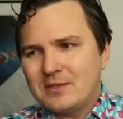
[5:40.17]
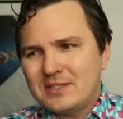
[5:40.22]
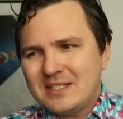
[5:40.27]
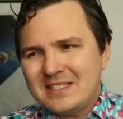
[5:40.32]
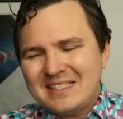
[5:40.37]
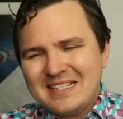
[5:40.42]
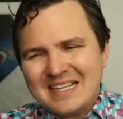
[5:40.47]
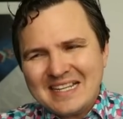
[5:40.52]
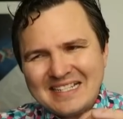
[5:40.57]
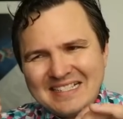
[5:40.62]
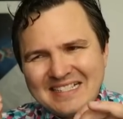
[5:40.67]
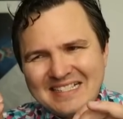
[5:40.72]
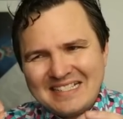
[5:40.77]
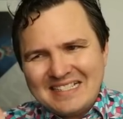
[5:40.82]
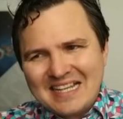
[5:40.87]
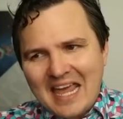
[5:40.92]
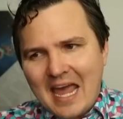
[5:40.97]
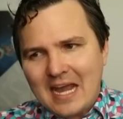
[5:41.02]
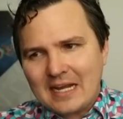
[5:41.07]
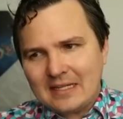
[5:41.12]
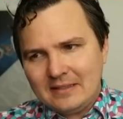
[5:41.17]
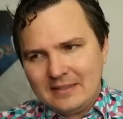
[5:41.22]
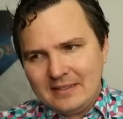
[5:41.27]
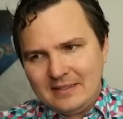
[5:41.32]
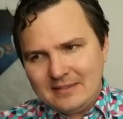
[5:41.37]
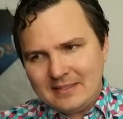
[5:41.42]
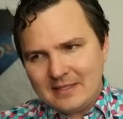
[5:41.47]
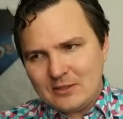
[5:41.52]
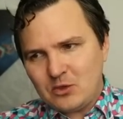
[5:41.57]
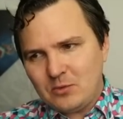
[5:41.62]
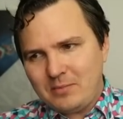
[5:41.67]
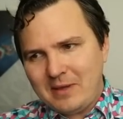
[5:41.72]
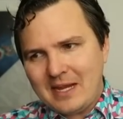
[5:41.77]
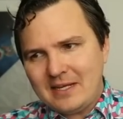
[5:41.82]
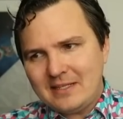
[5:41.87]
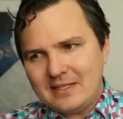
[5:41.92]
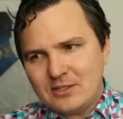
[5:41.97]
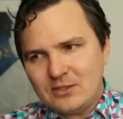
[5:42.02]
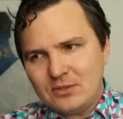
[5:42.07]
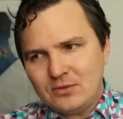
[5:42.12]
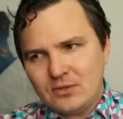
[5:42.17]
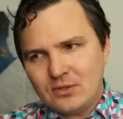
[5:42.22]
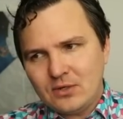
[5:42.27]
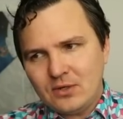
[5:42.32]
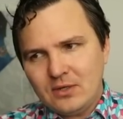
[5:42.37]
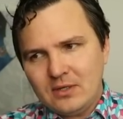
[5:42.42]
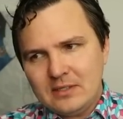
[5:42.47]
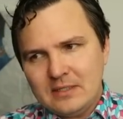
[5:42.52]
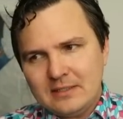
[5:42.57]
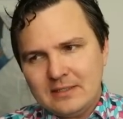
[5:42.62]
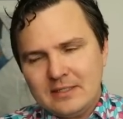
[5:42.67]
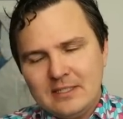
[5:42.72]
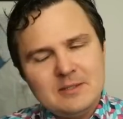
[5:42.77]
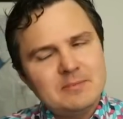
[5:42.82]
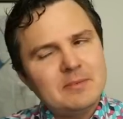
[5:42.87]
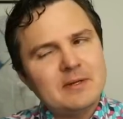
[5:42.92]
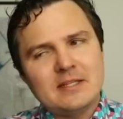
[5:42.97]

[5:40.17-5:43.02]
which isn't exactly central bank digital currencies,